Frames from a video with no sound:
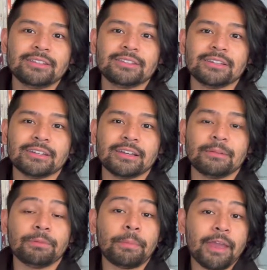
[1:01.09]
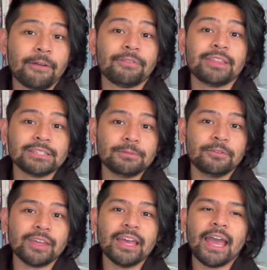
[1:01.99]
to prepare for this
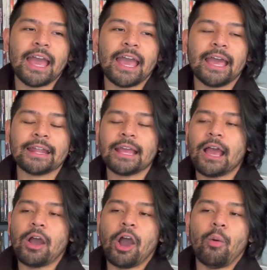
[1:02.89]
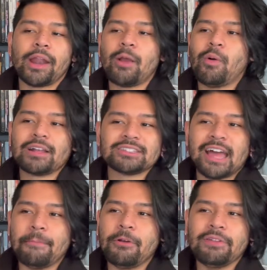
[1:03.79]
movie, and when I watched
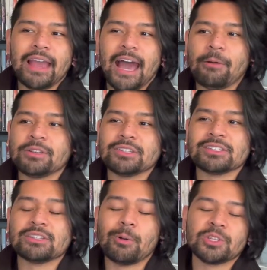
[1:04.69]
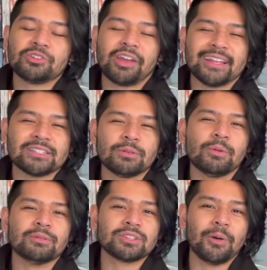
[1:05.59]
that movie, I was just so entranced with
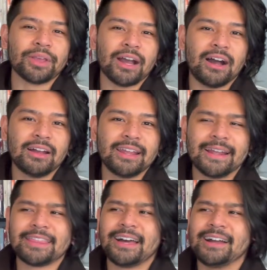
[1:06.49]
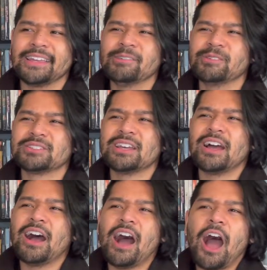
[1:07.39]
what was going on, and I thought it was
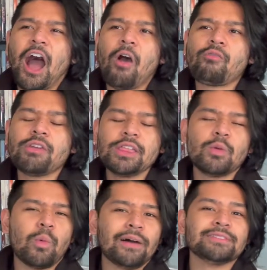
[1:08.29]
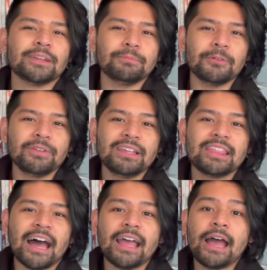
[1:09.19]
a really well done movie
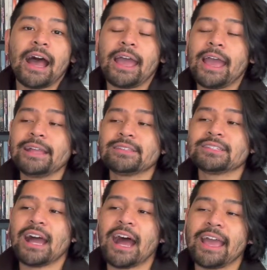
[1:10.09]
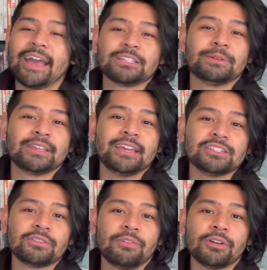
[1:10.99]
that I had such high
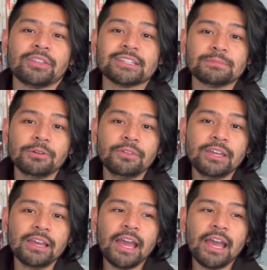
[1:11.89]
expectations for this movie,